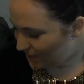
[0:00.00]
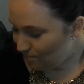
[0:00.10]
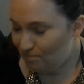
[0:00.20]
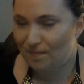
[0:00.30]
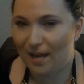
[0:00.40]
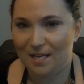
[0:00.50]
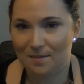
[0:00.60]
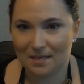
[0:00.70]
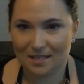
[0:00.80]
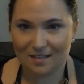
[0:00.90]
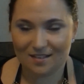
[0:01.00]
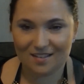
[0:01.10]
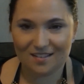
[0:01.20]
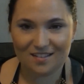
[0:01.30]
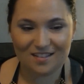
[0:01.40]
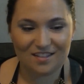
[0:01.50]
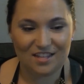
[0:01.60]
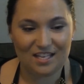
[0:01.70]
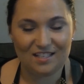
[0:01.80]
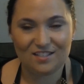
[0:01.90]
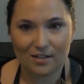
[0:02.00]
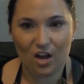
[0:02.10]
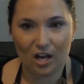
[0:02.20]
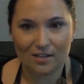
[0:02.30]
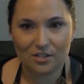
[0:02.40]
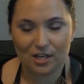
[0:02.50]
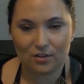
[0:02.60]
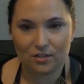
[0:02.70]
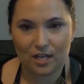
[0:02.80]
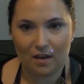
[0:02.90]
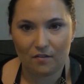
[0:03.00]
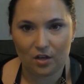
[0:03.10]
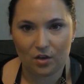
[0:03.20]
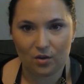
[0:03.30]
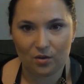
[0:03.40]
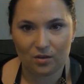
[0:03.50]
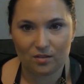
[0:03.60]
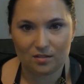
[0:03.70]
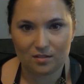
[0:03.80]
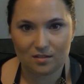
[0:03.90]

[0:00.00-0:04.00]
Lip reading: Maybe these eyeshadows have a curse.